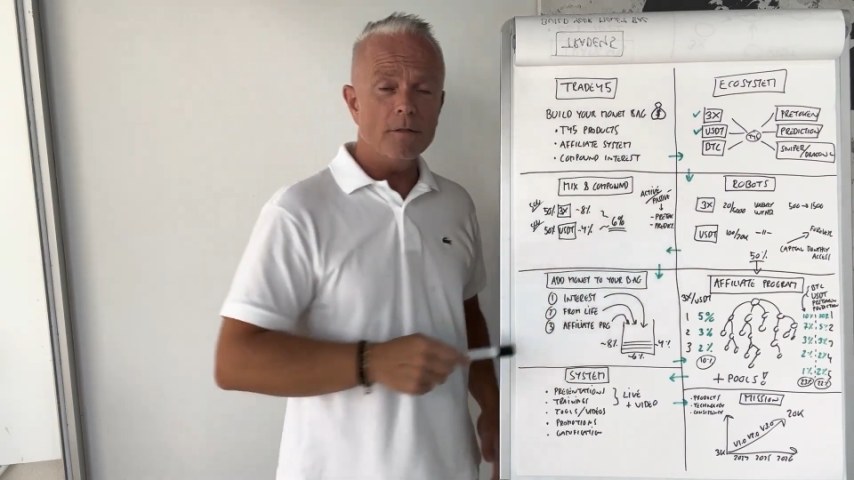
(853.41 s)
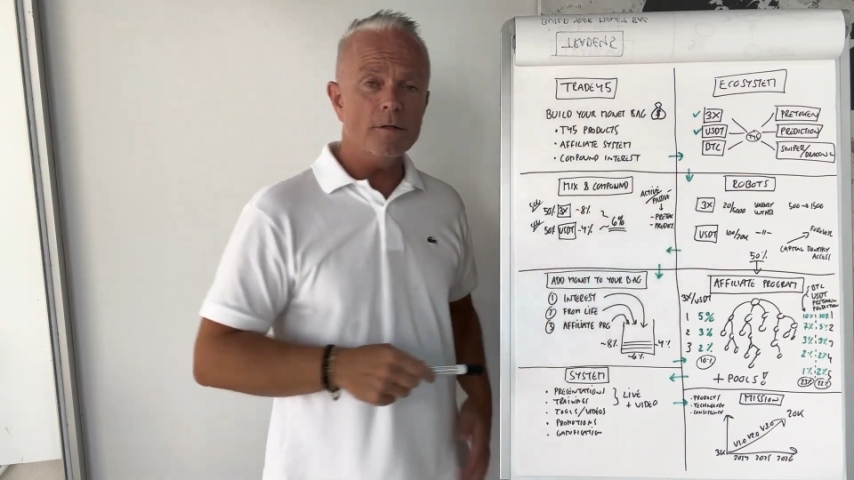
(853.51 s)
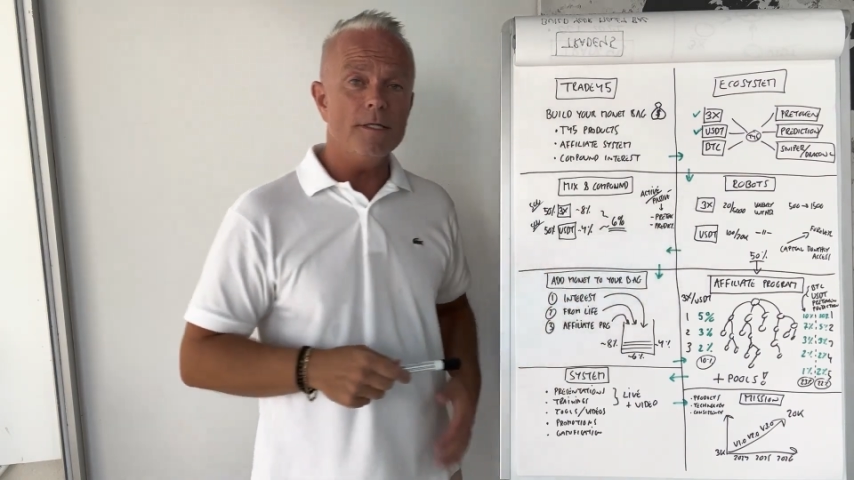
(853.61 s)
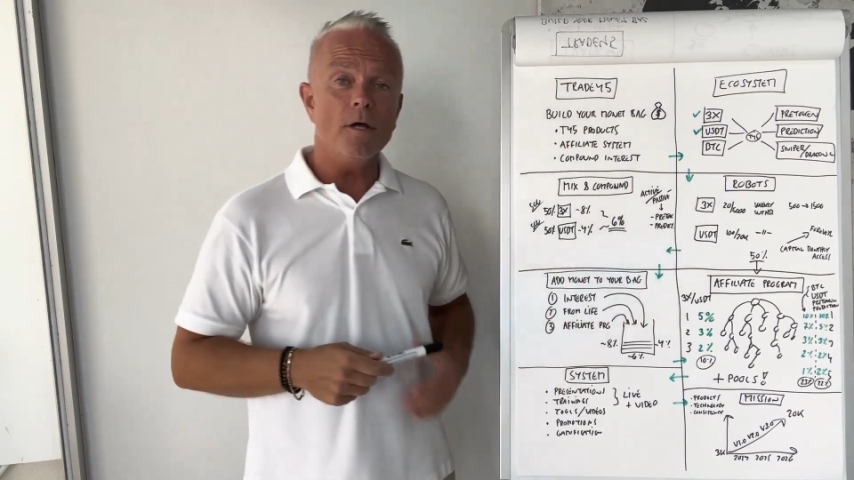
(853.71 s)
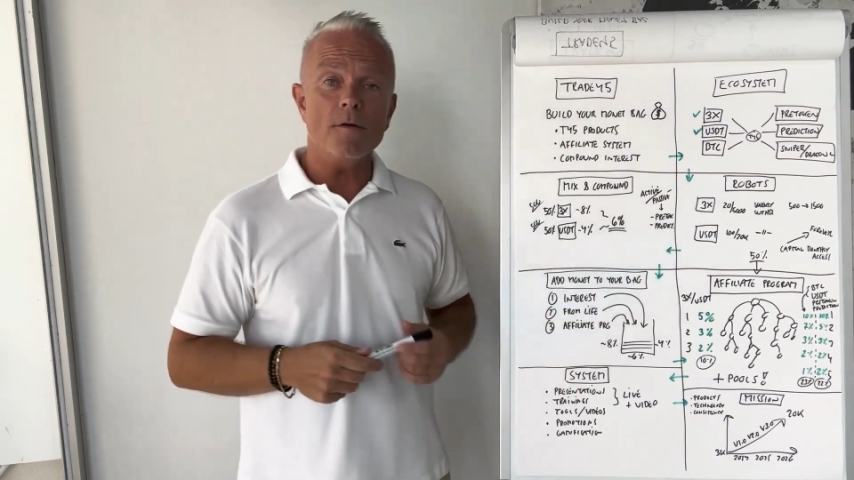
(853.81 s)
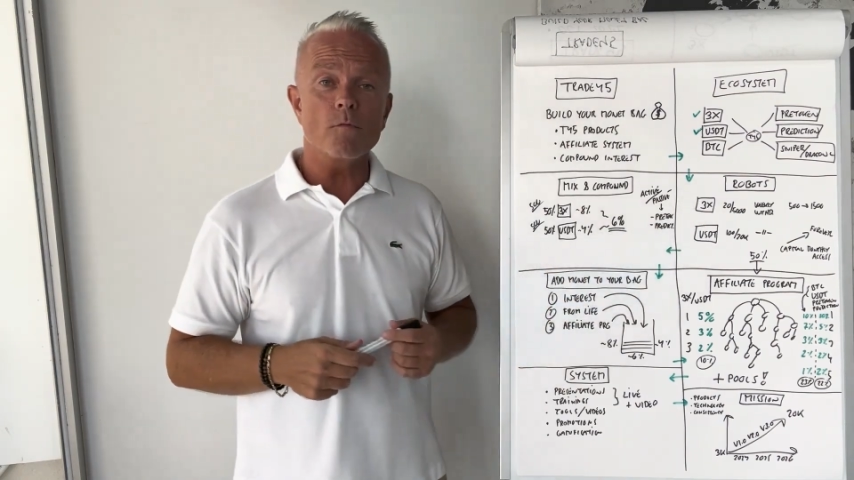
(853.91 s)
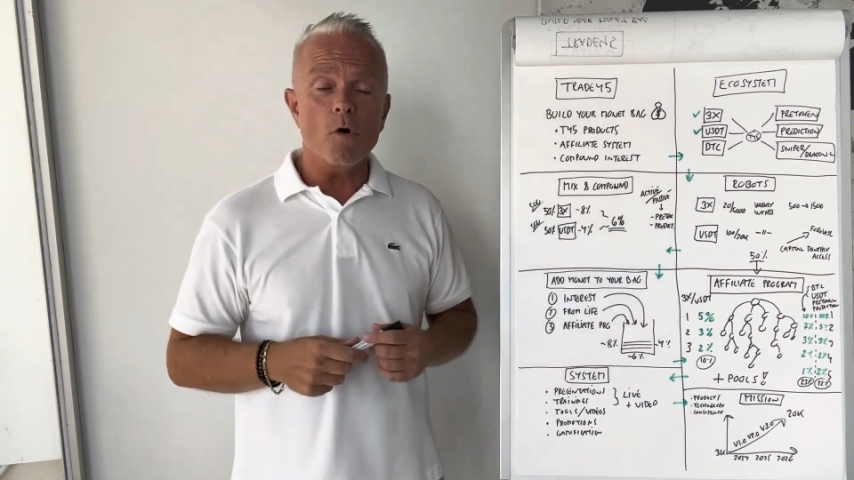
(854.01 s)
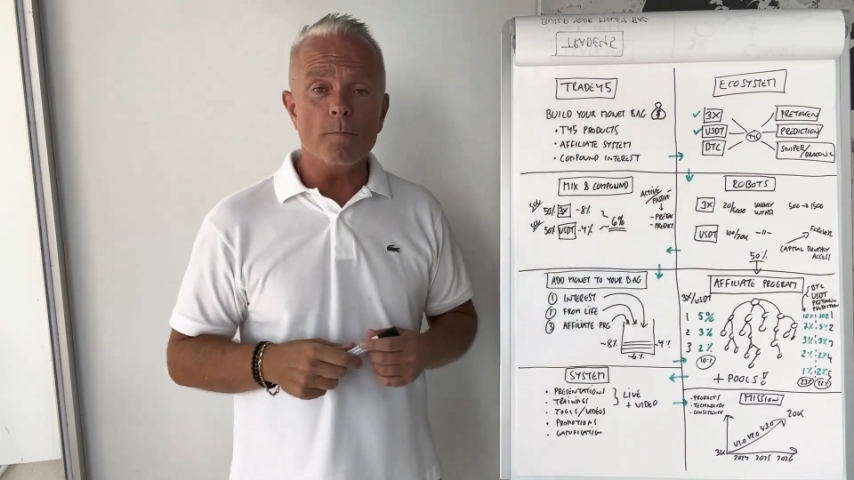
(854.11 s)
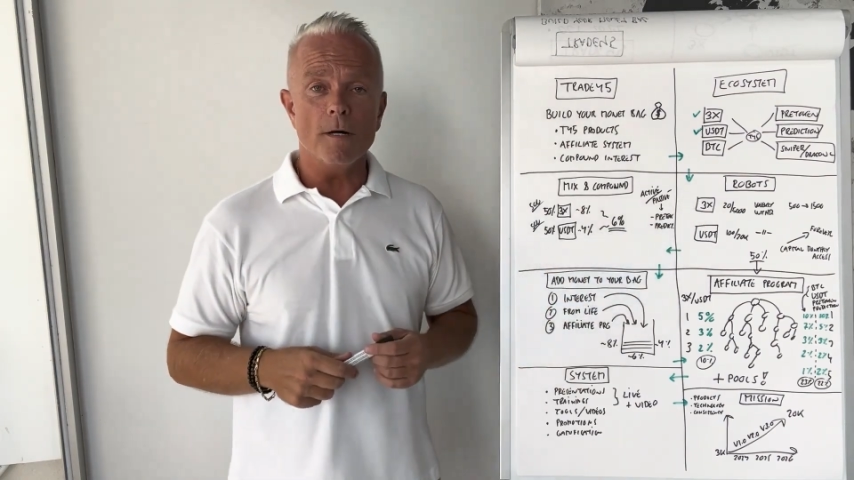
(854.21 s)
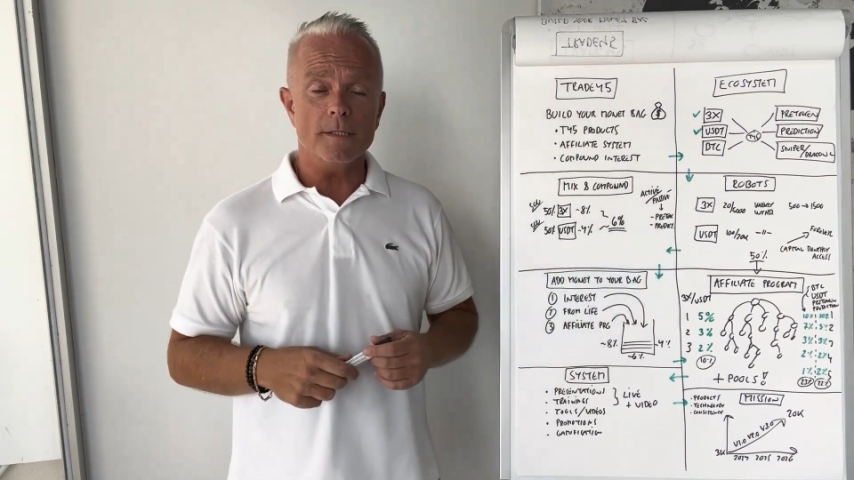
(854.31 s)
or the other
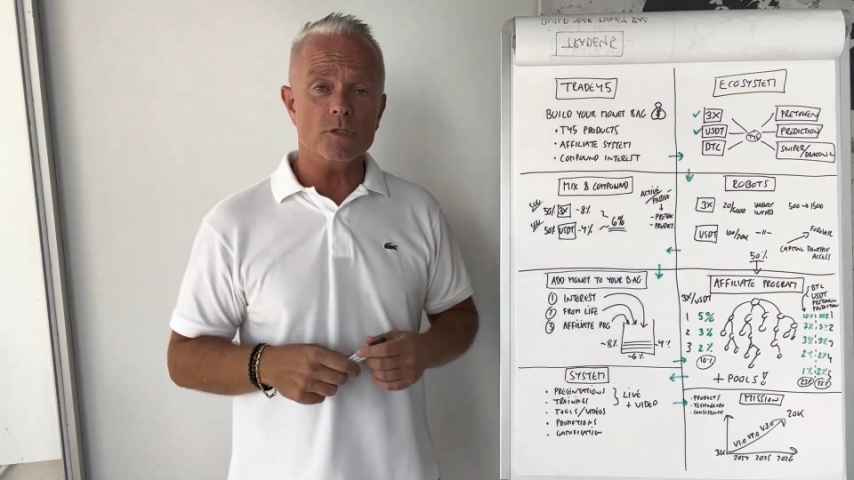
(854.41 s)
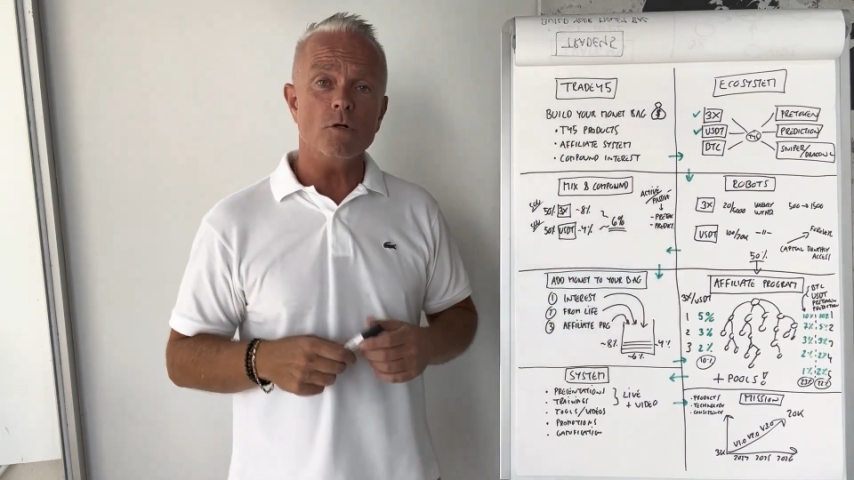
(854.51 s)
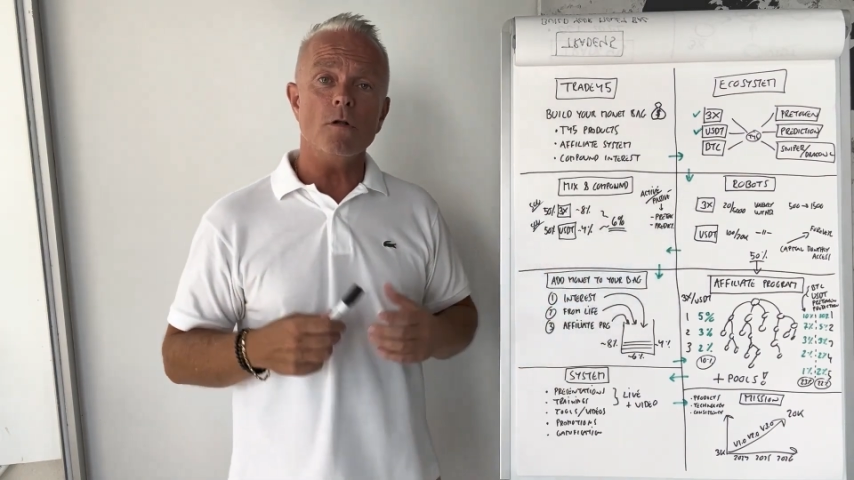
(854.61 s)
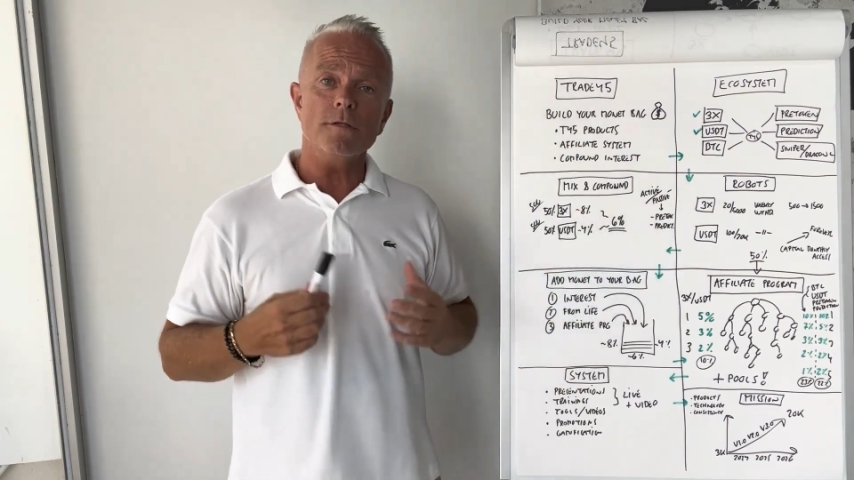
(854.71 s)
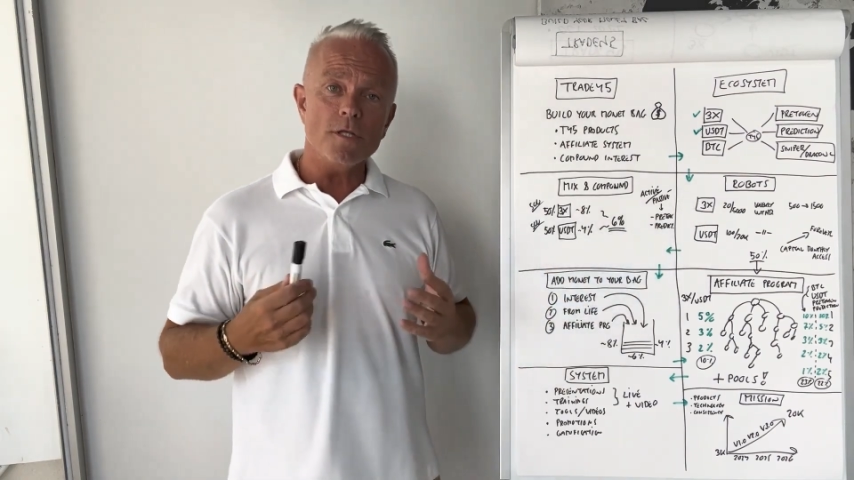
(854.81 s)
robot, is called